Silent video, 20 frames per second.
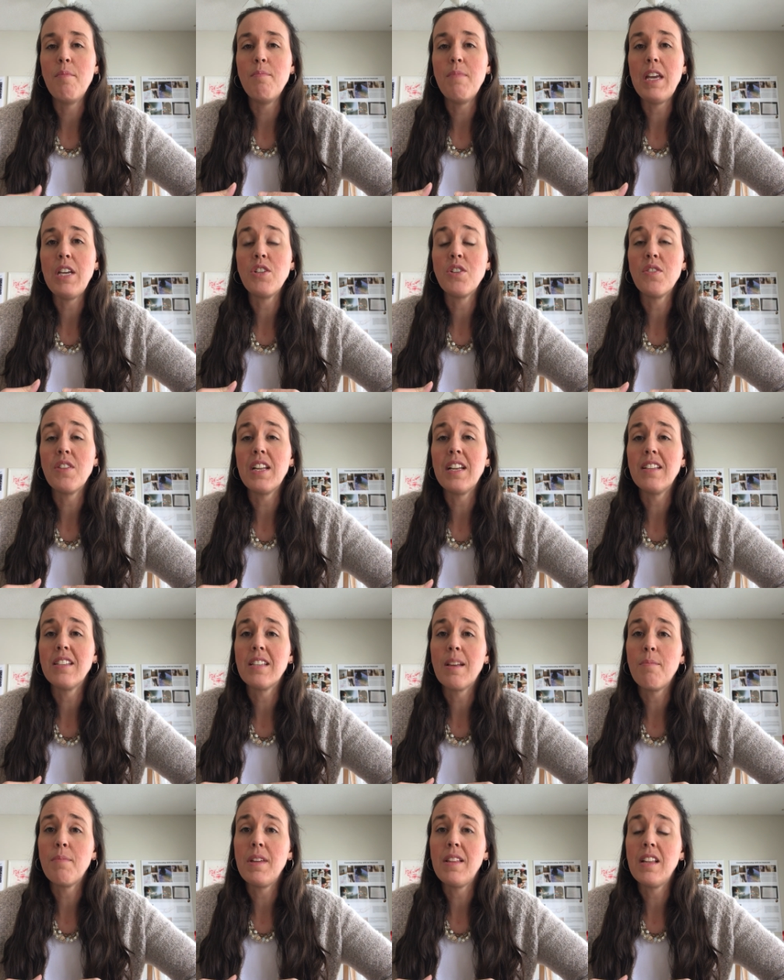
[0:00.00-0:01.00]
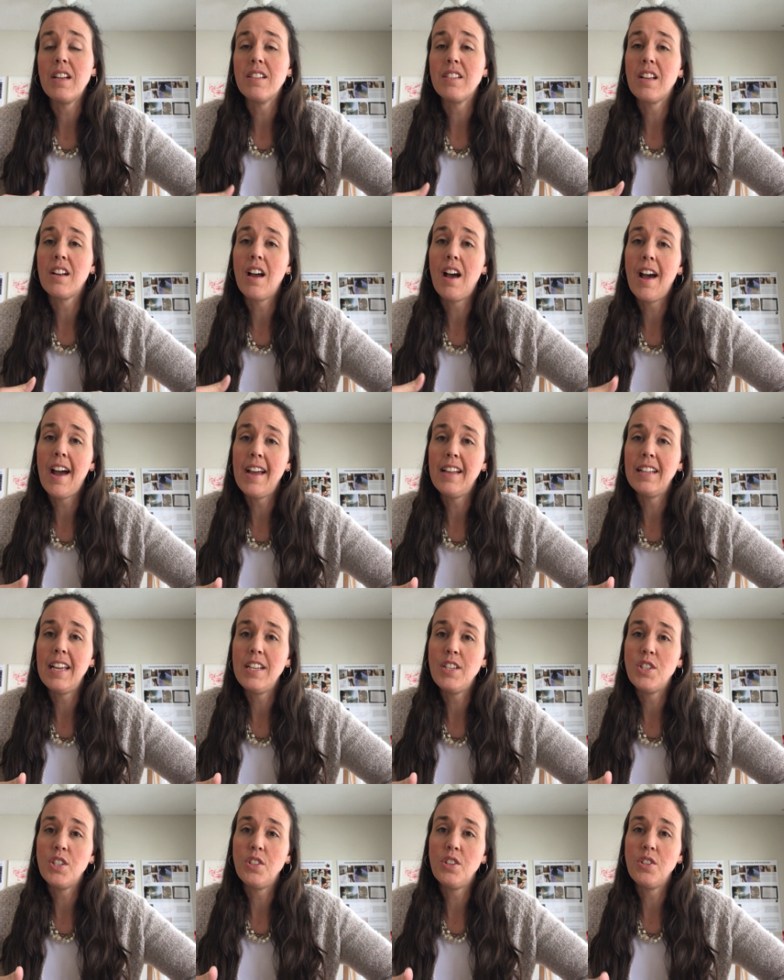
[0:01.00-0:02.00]
make sure that it's something that is going to
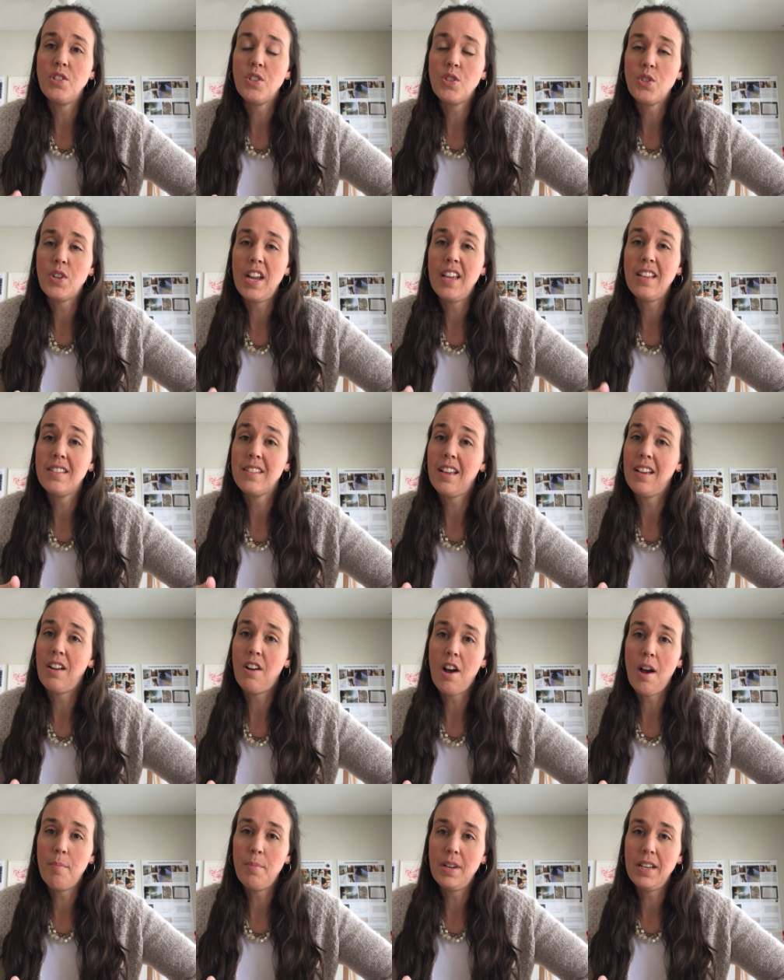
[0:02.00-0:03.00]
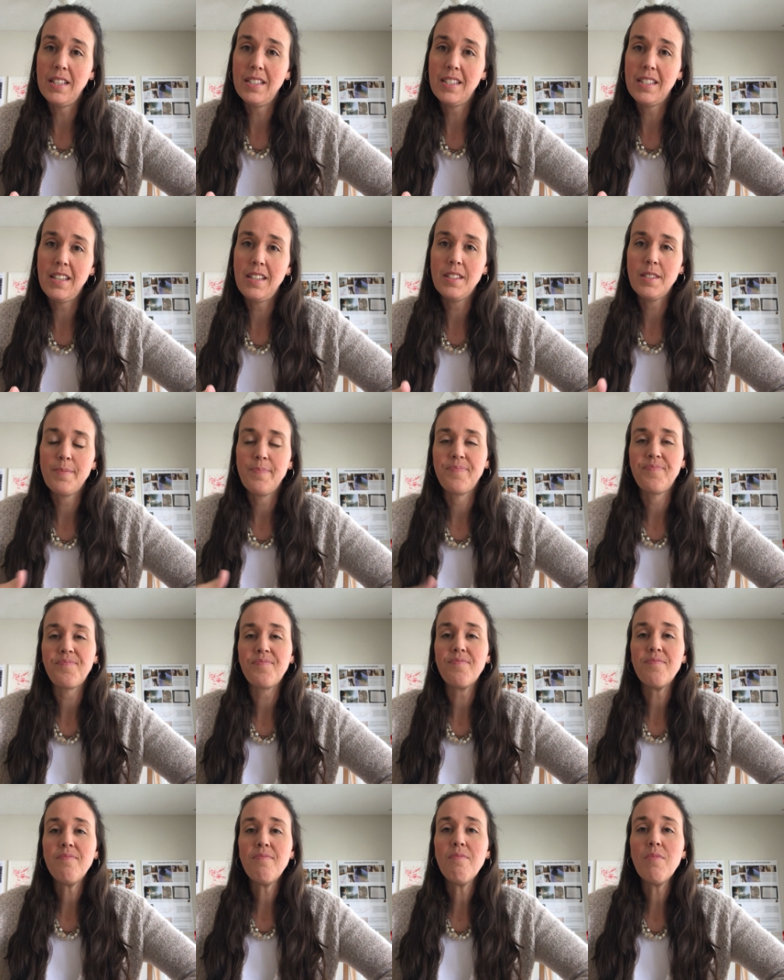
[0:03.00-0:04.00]
highlight children's strengths and competencies.
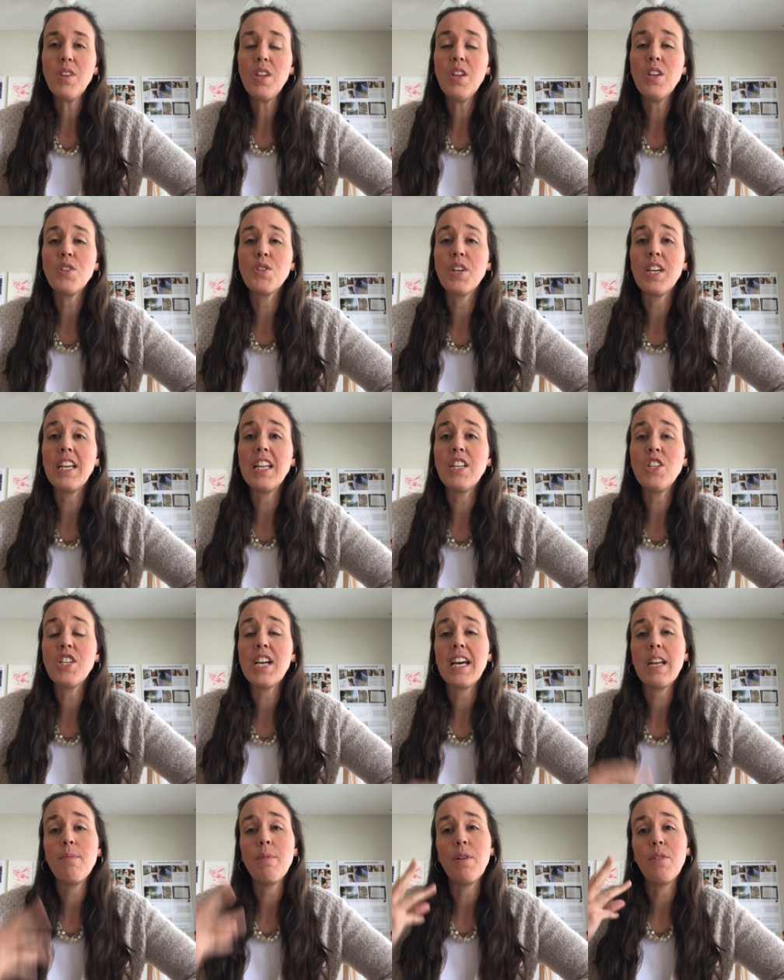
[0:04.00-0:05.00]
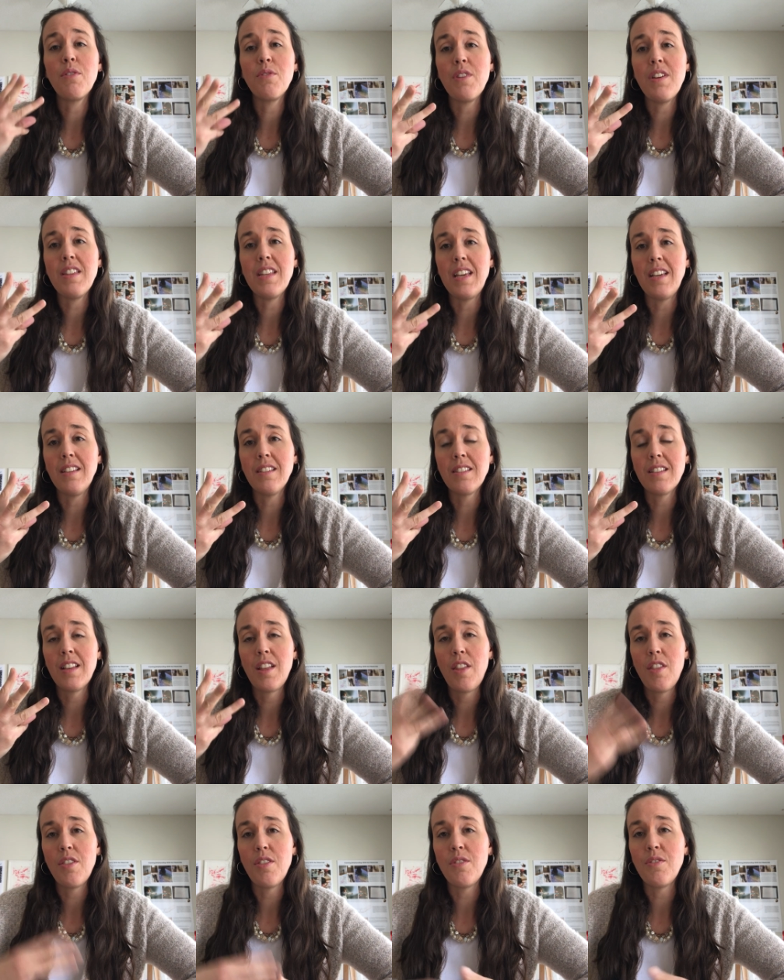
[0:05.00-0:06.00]
So I'm going to chat about three things
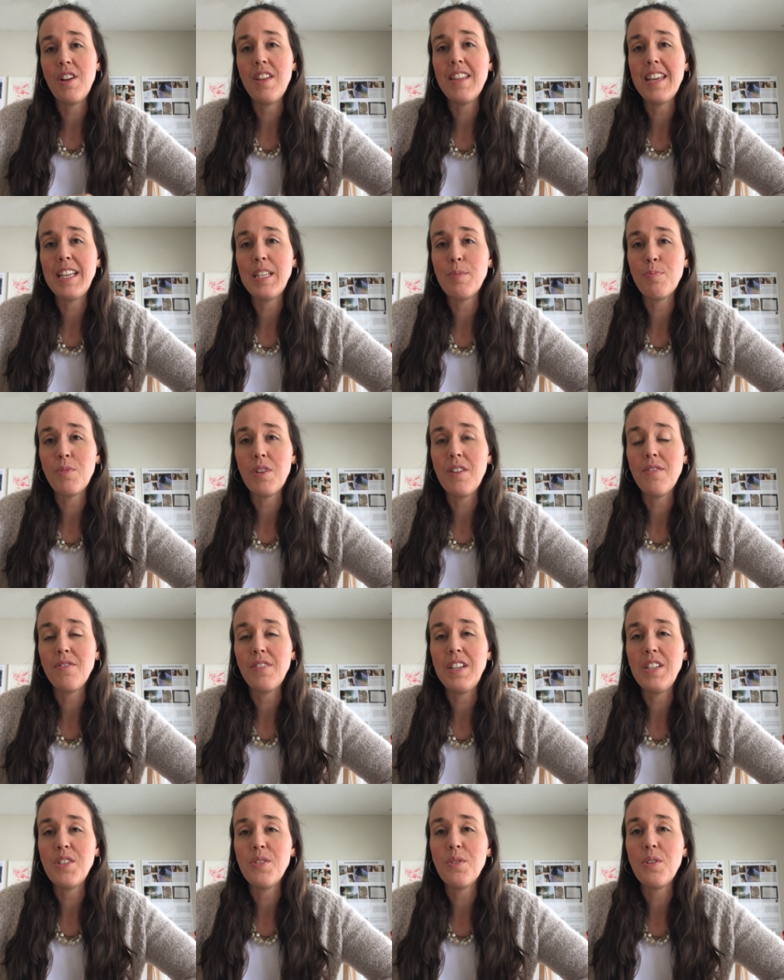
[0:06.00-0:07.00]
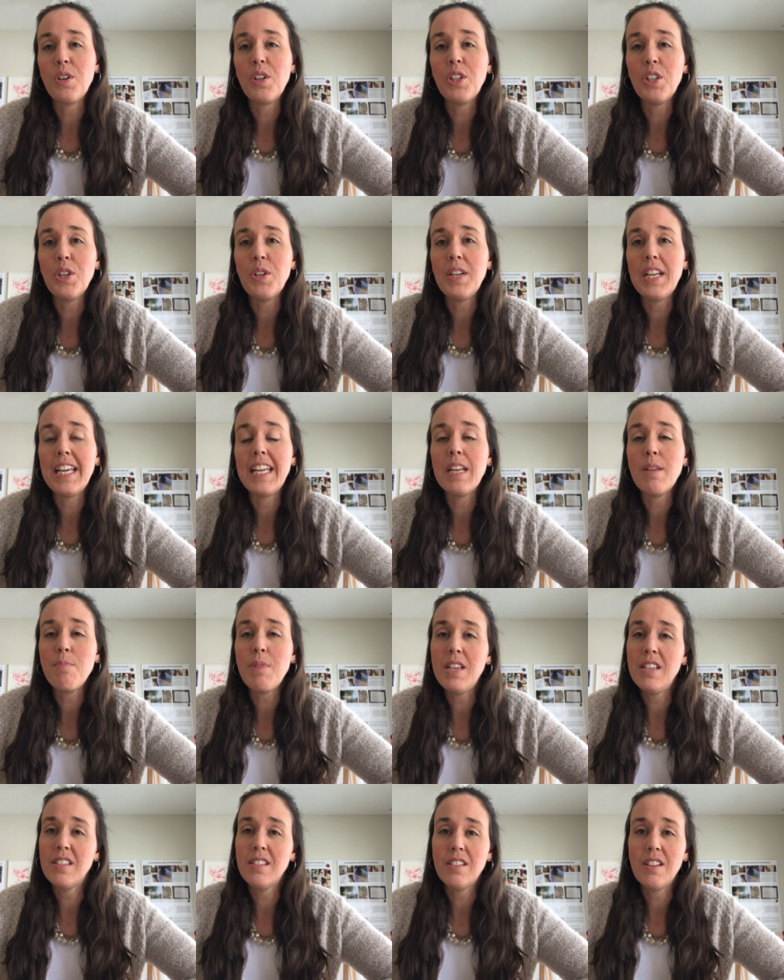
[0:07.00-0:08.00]
briefly to include in a
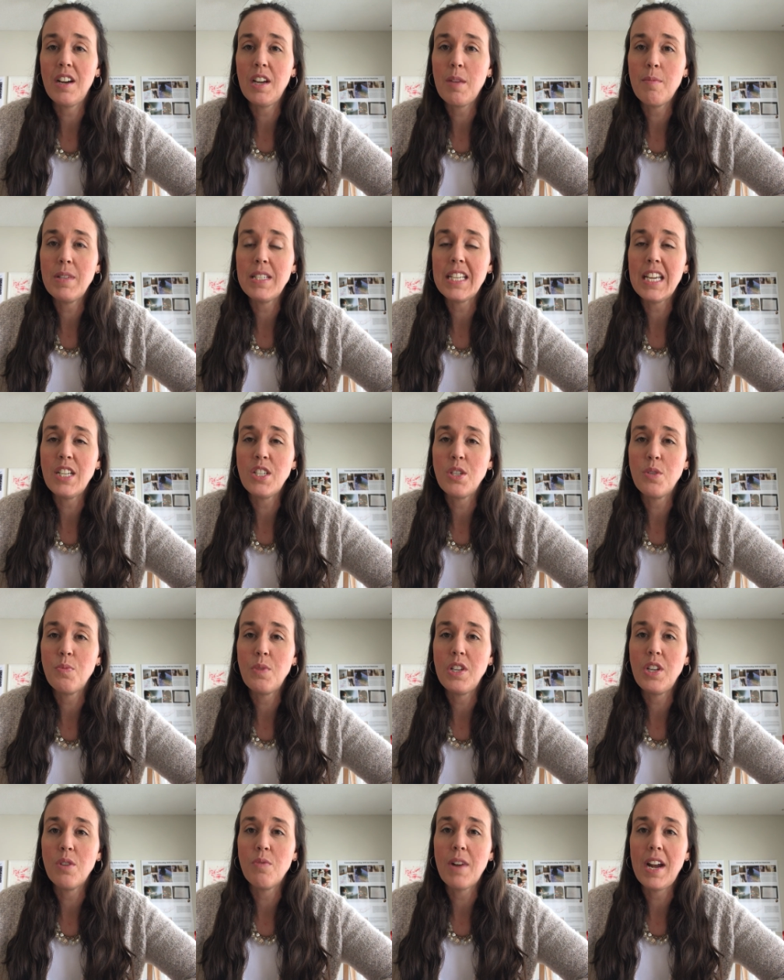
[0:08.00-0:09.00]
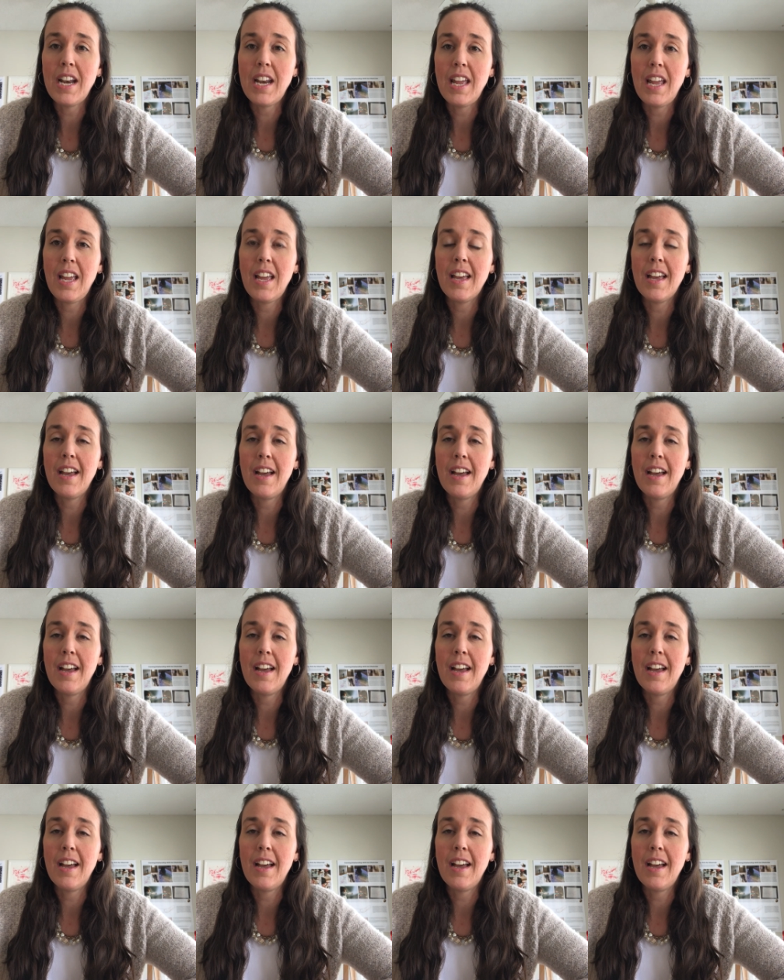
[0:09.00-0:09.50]
piece of documentation when you're writing